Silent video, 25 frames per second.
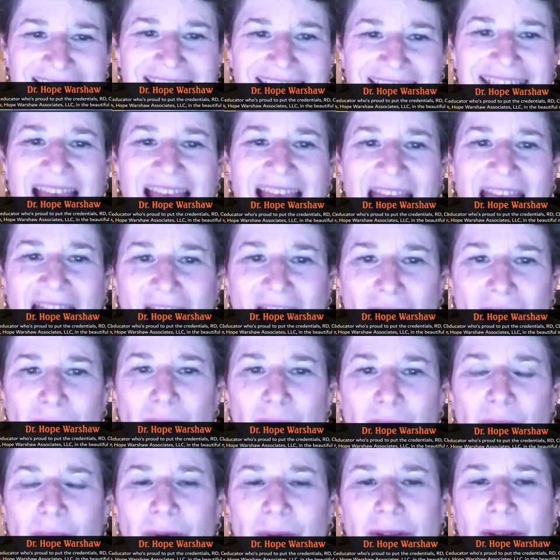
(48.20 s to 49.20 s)
an
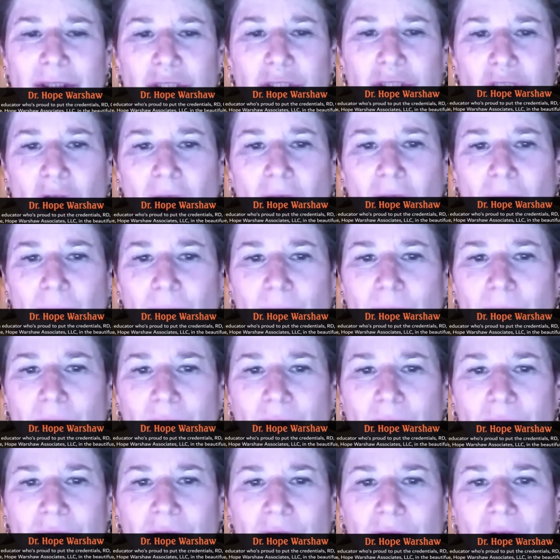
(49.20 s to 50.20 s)
admirable job pulling
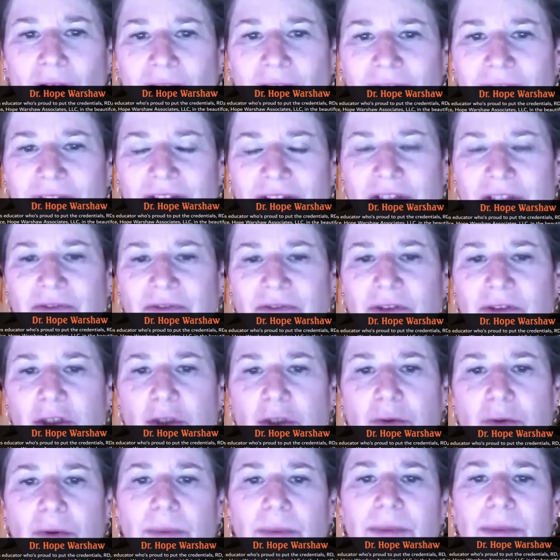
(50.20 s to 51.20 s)
off this
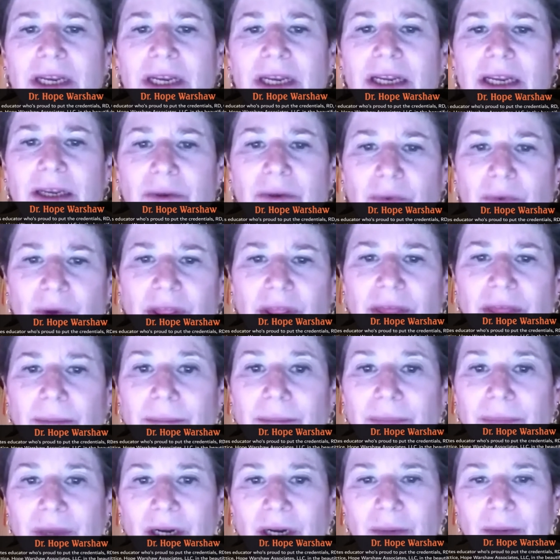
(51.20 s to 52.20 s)
virtual meeting with
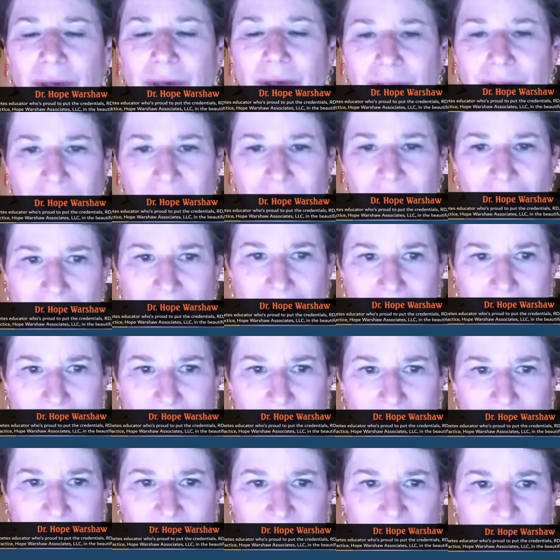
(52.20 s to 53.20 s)
minimal time.
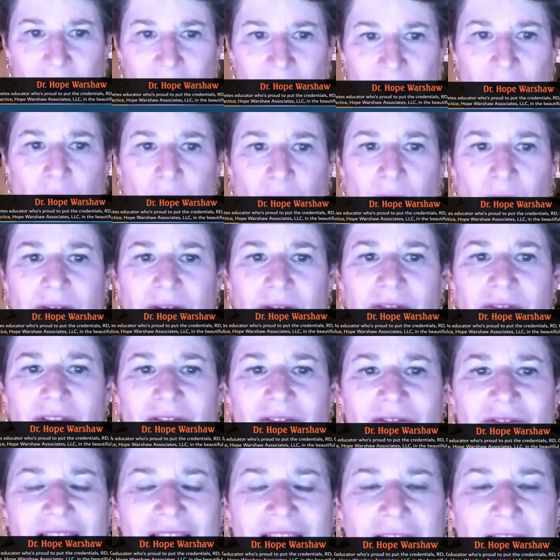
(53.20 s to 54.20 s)
One of the
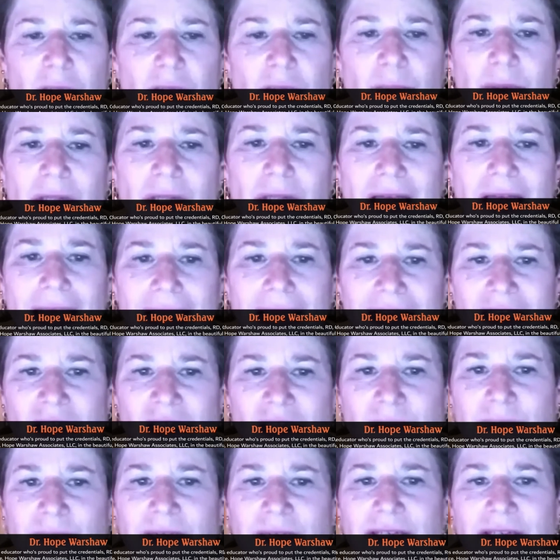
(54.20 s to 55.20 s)
valuable
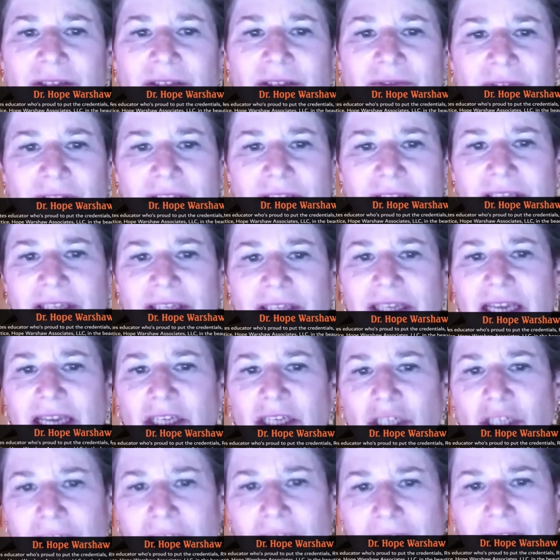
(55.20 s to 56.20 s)
aspects for the
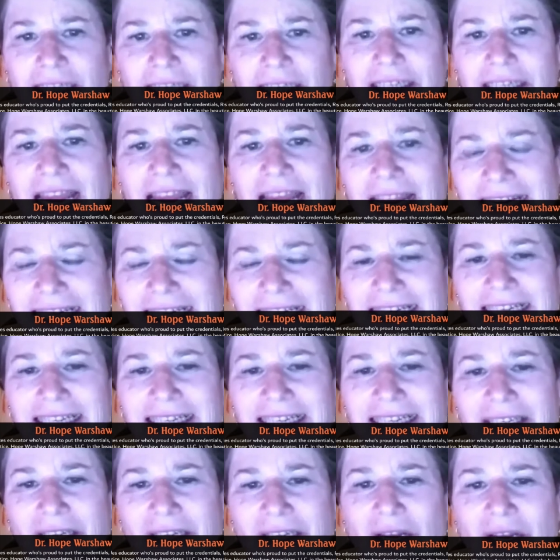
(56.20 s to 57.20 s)
session attendees
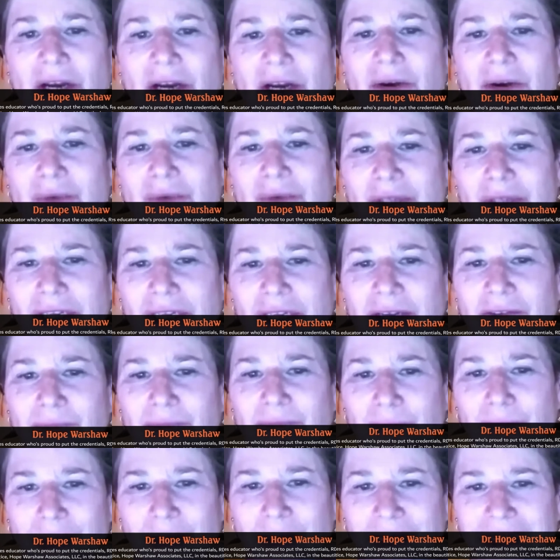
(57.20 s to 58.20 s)
was the
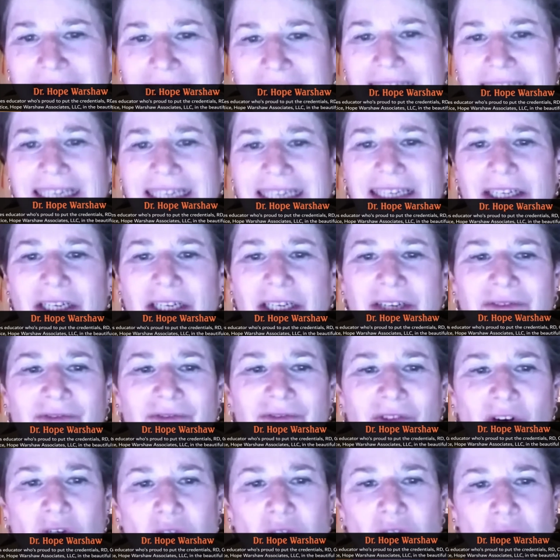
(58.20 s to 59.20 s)
ability to
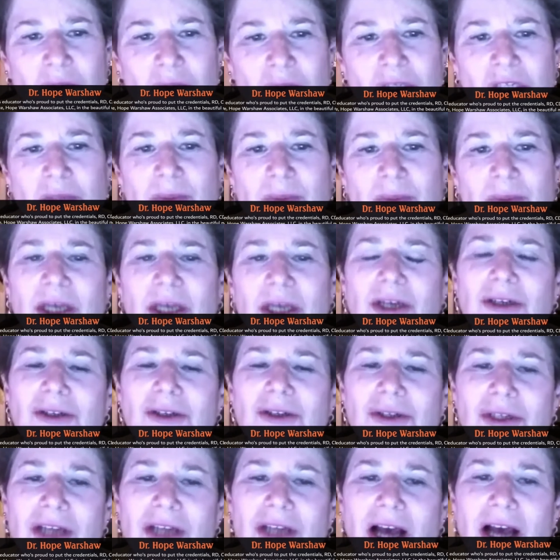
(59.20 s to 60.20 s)
converse with speakers and
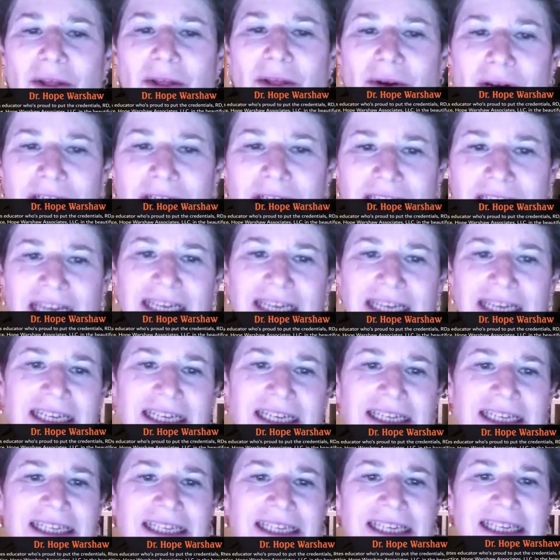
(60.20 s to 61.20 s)
other attendees
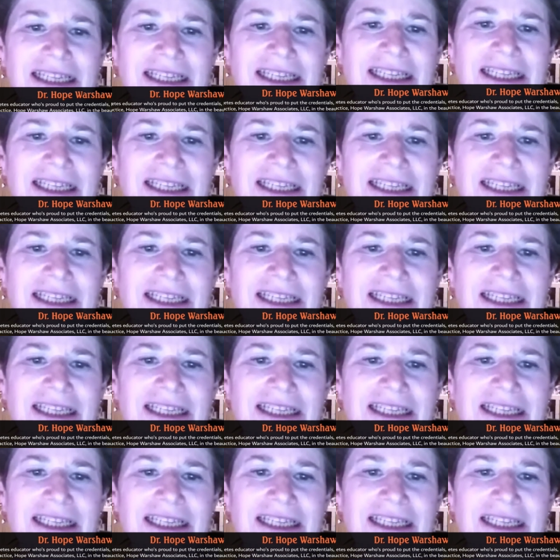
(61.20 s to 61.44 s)
in the